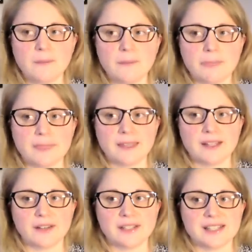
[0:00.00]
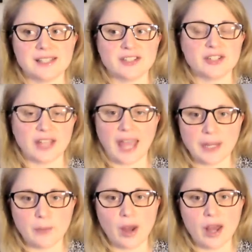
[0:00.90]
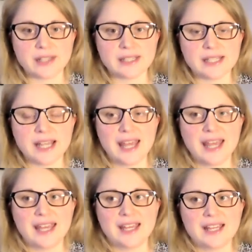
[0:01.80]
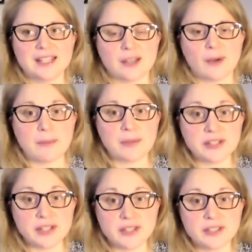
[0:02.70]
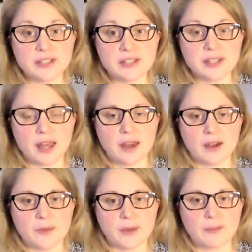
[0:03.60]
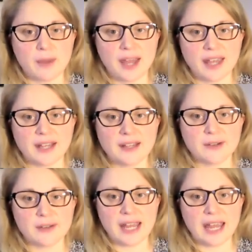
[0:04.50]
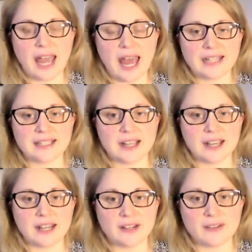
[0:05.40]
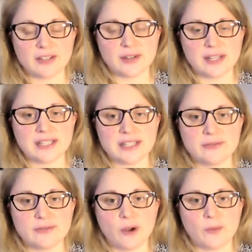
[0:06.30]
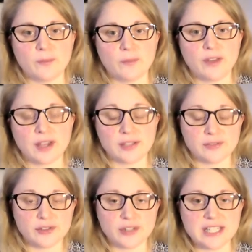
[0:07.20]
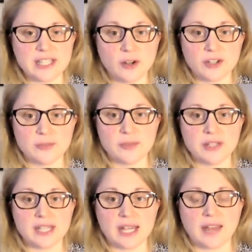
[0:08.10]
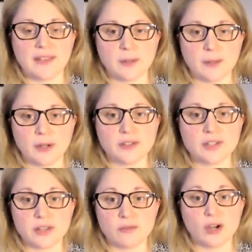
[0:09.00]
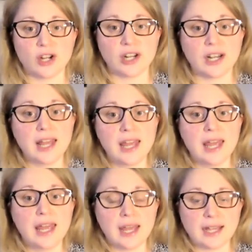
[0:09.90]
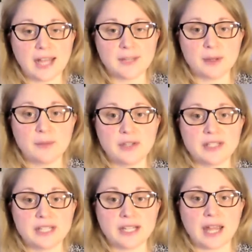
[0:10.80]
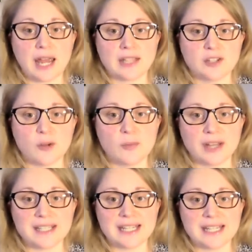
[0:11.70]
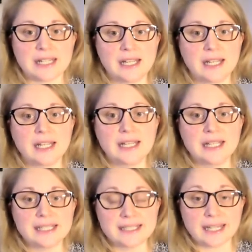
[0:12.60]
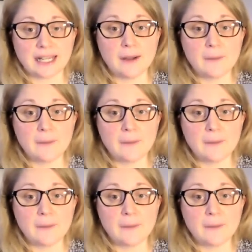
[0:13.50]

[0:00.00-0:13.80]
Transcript: You know, it shouldn't get any worse. So I pursued with my career, and I graduated first from Trinity College of Music, and then I went on to the Royal Academy of Music as an operatic singer.